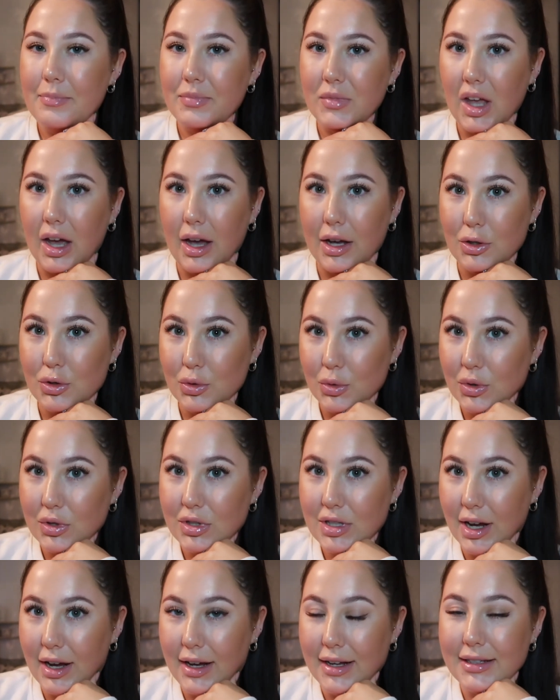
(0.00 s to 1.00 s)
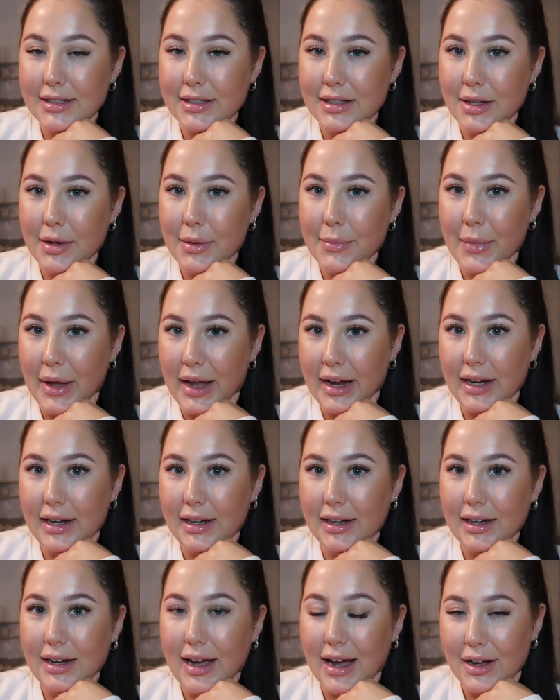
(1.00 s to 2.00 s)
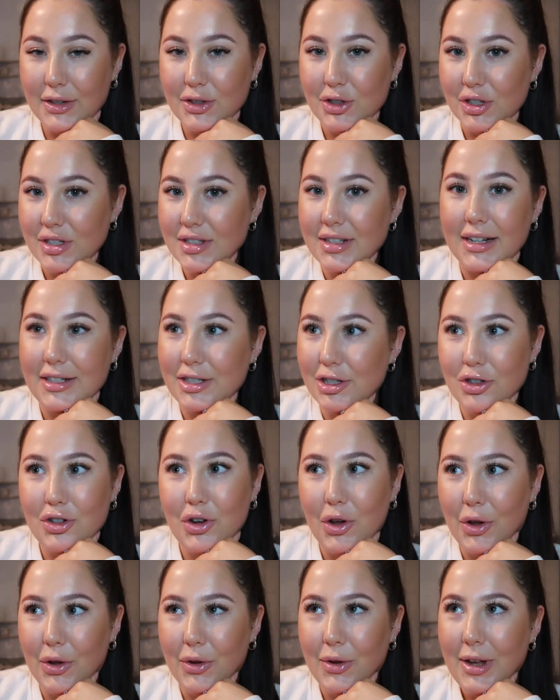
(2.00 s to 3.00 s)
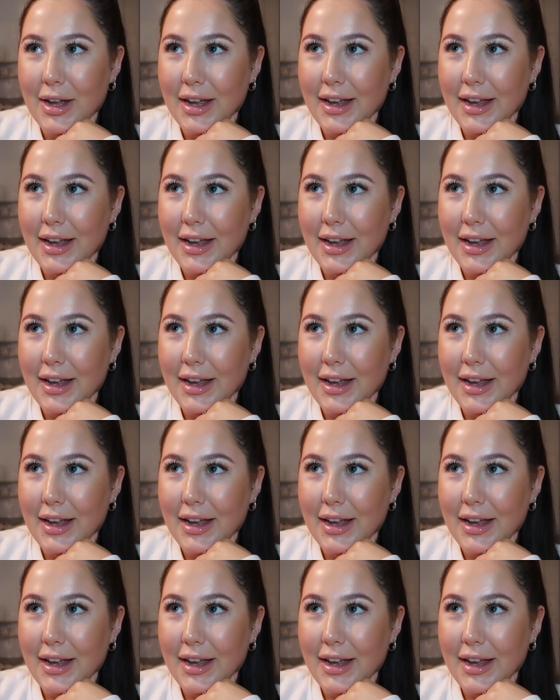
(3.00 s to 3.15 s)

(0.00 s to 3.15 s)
Her daughter is the main actress, and I didn't know